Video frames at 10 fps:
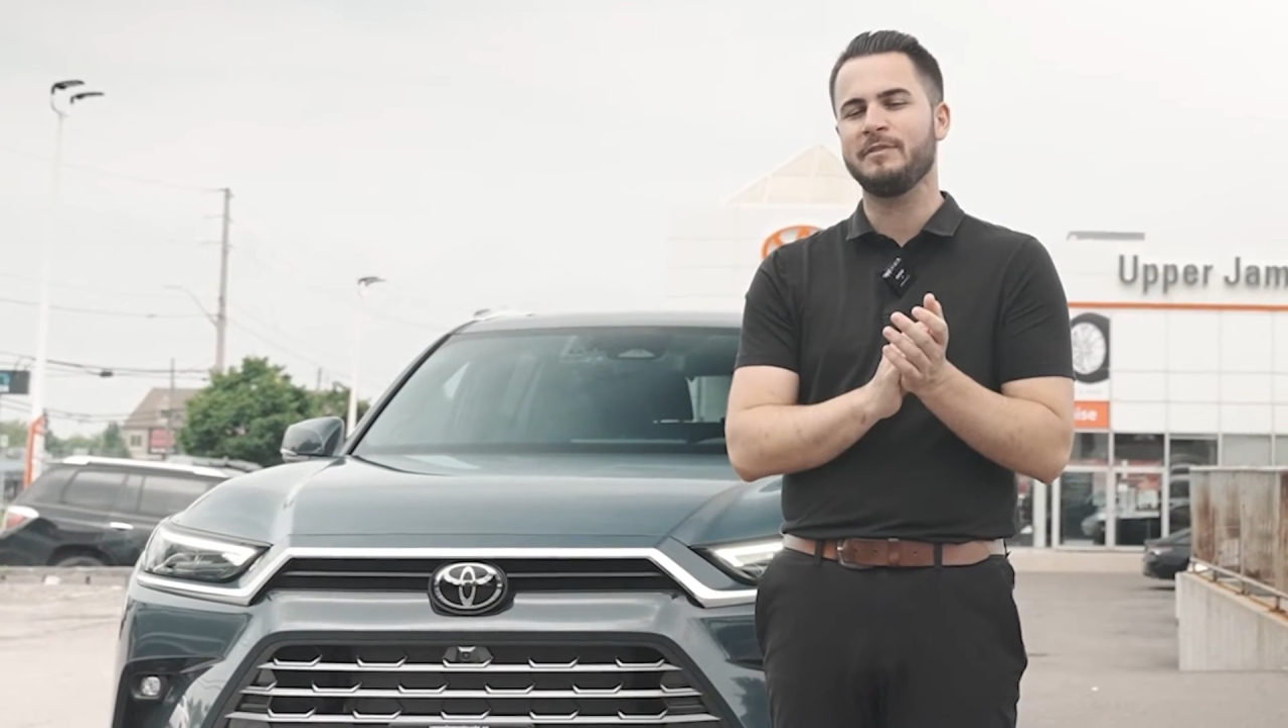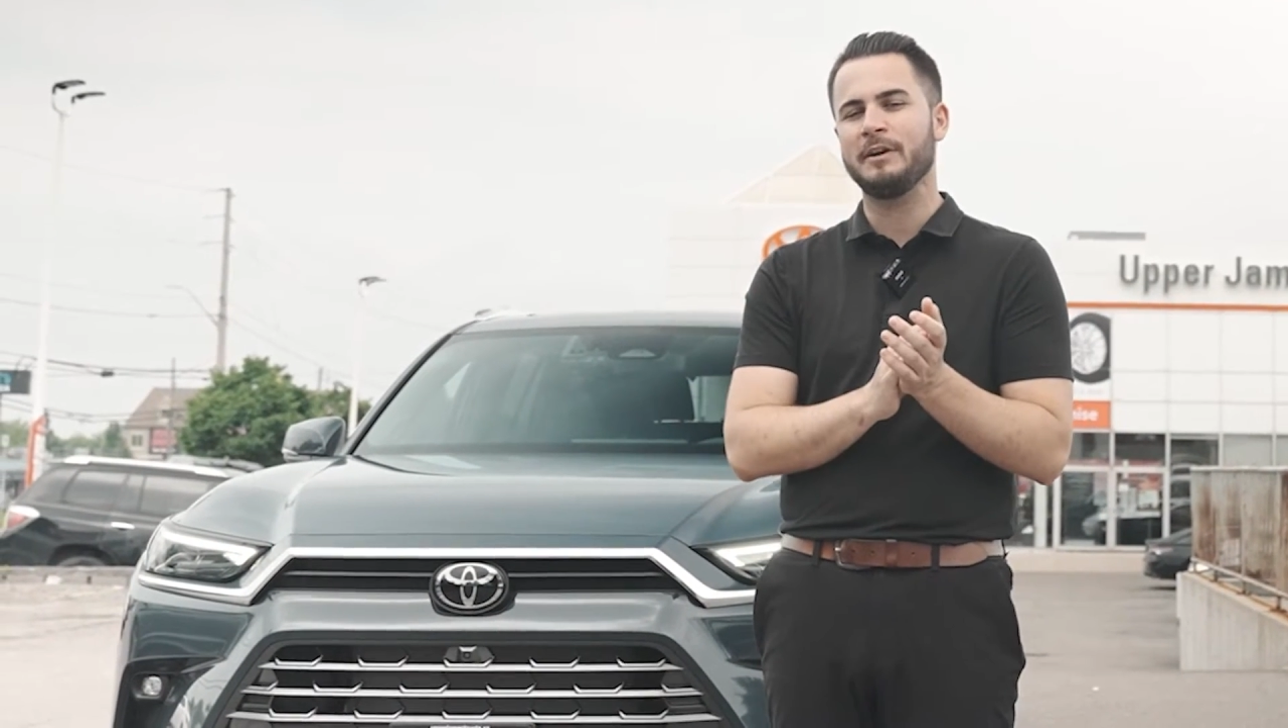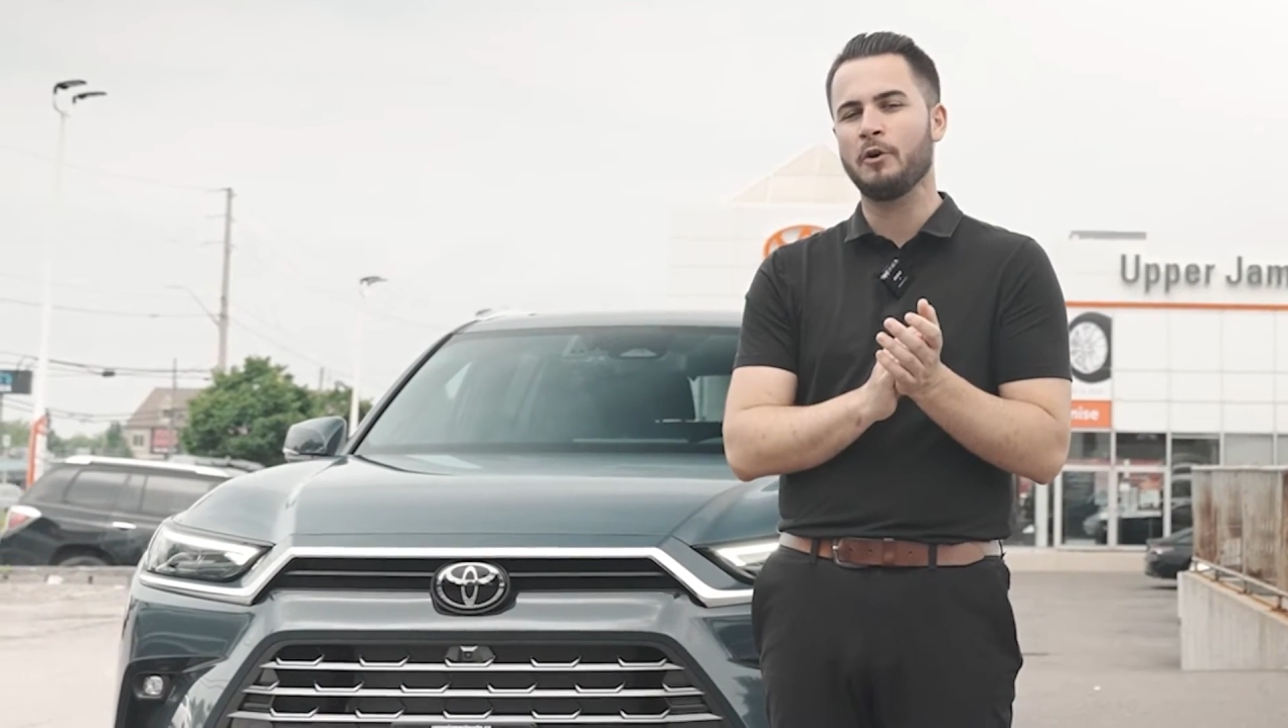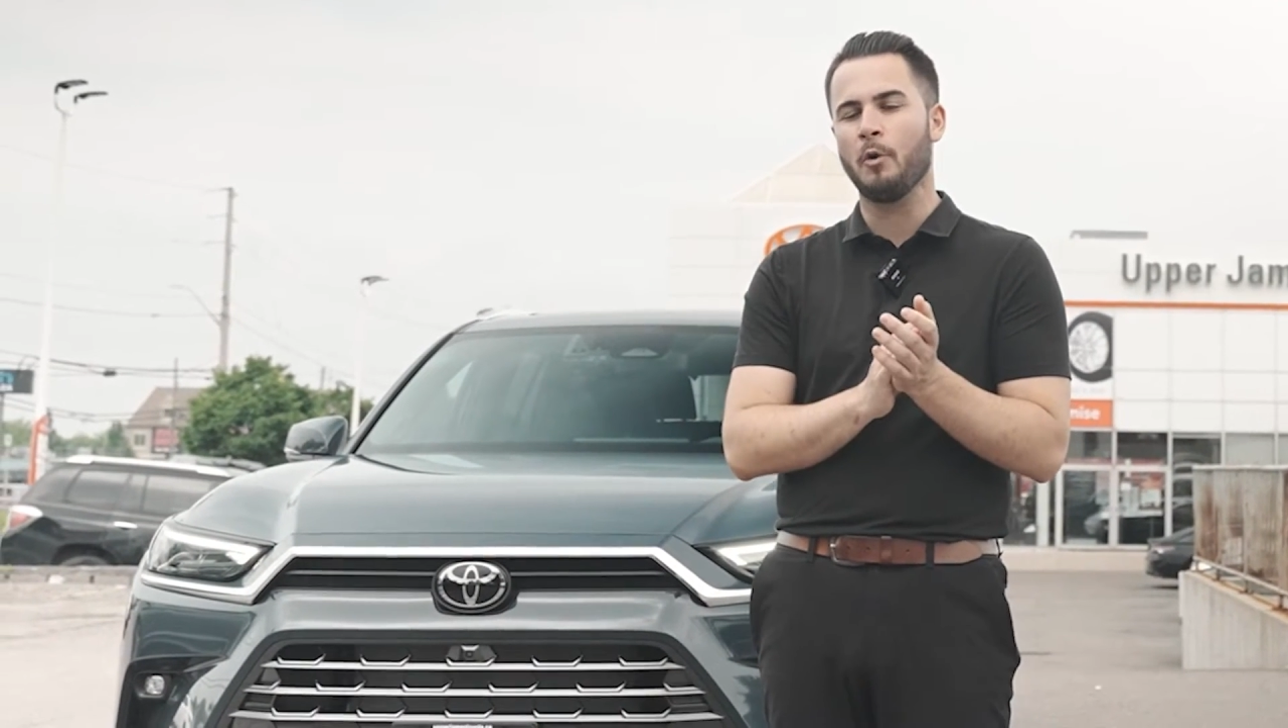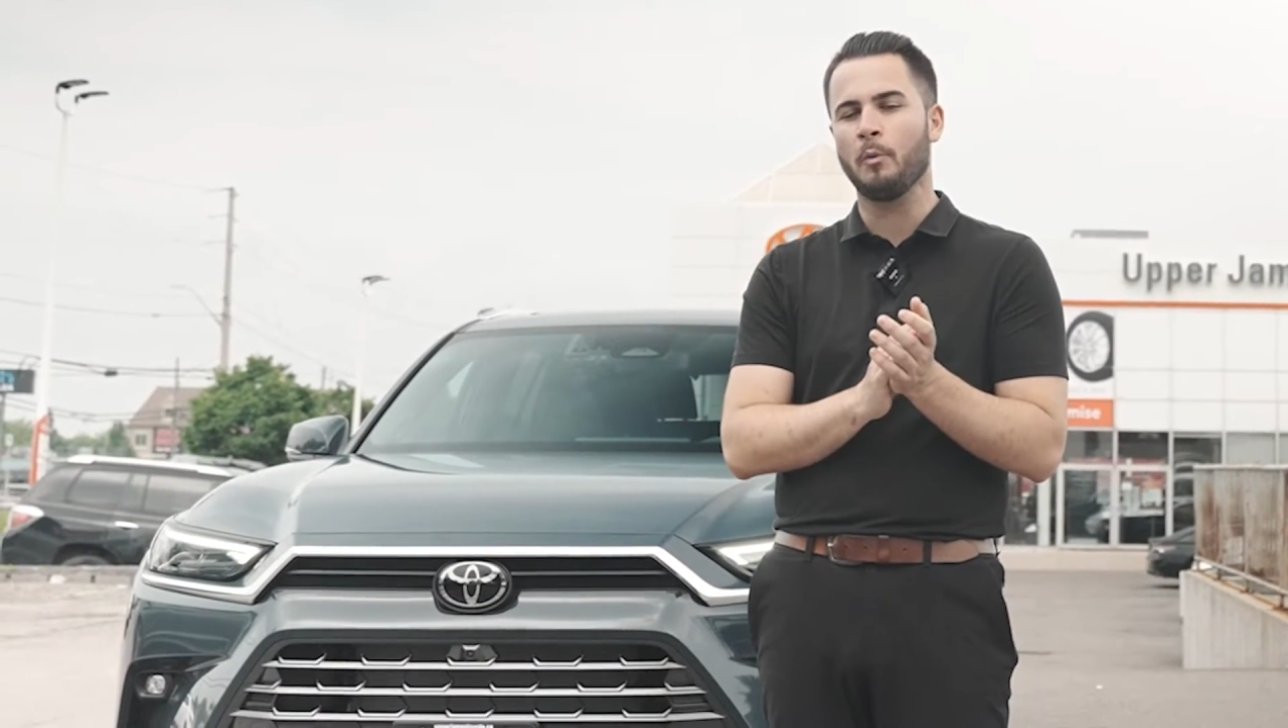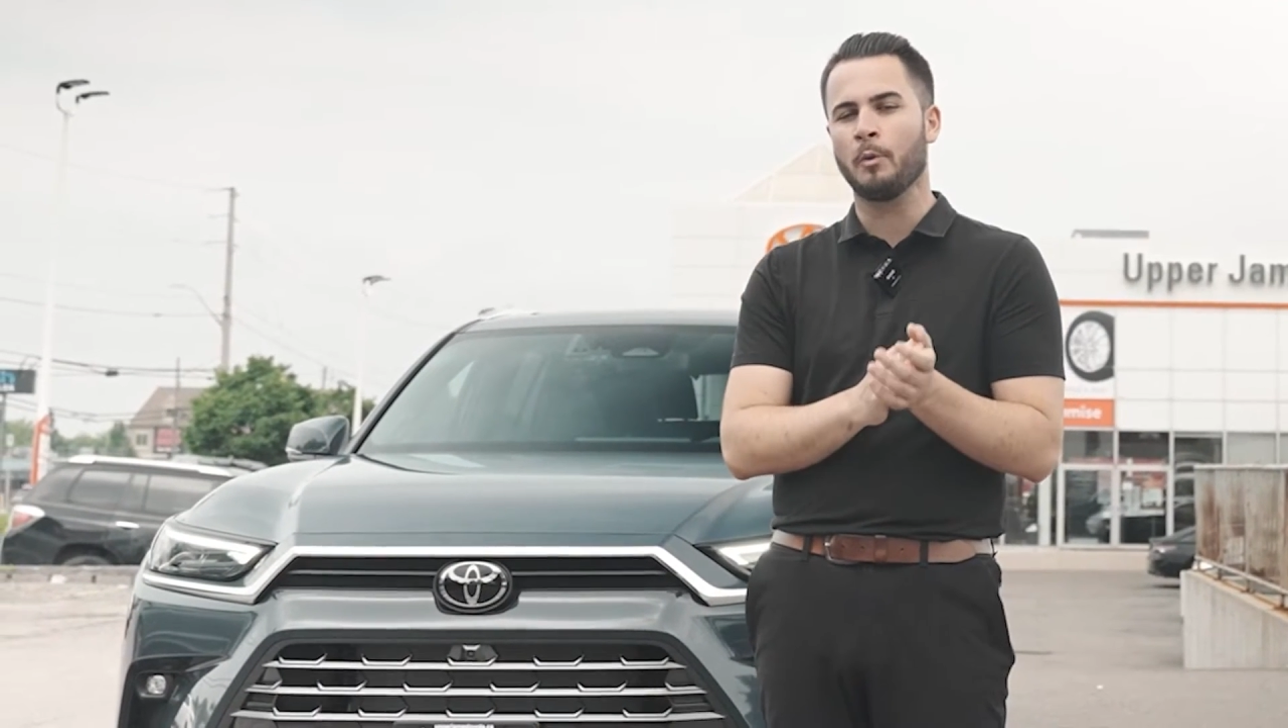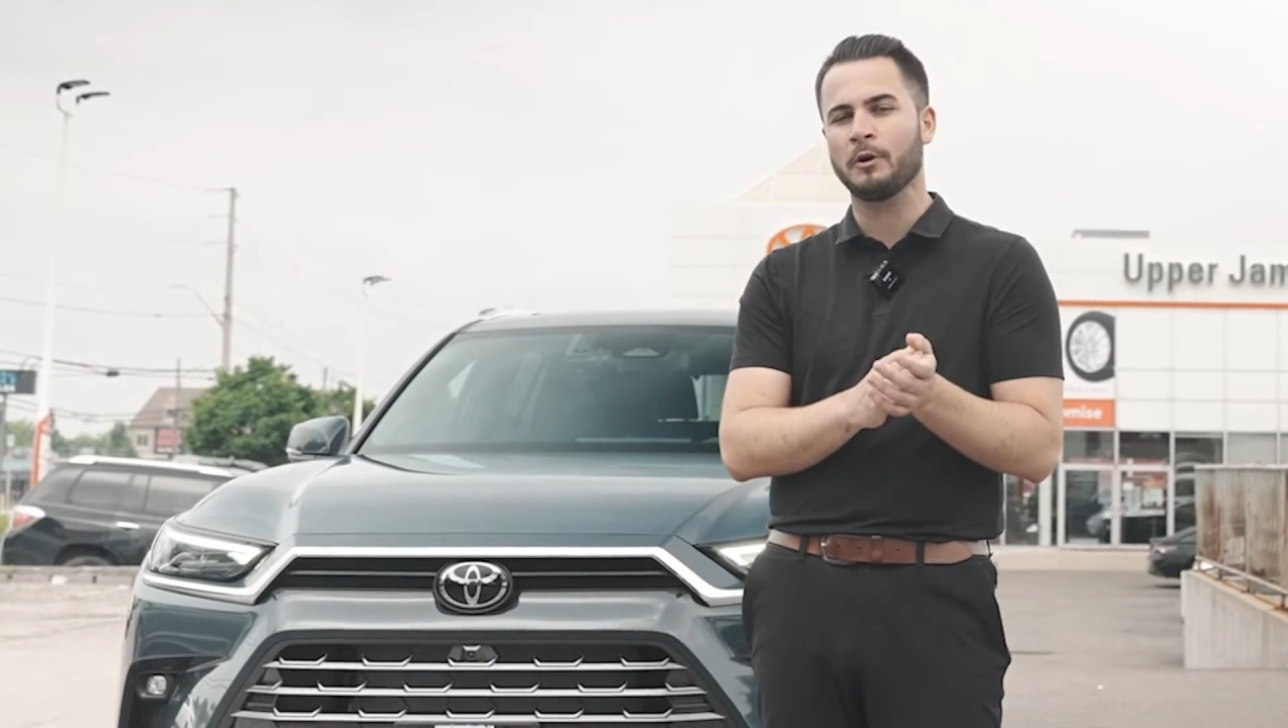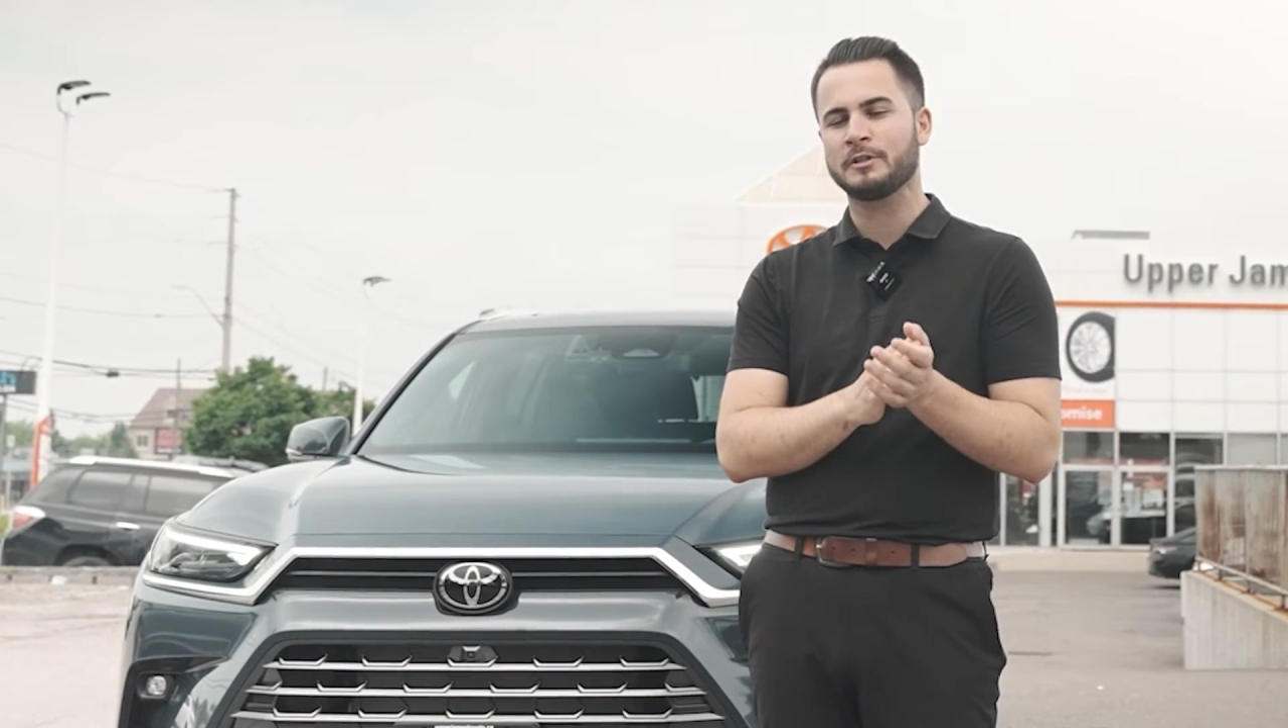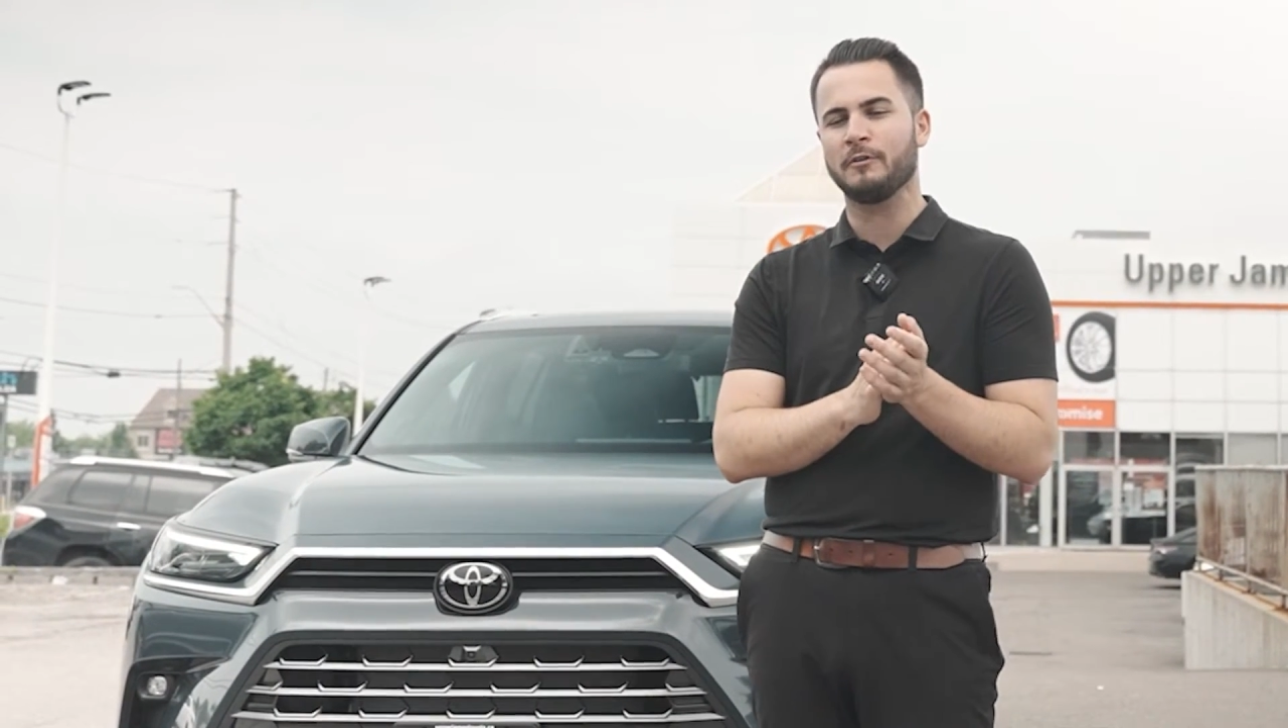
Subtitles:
vehicle works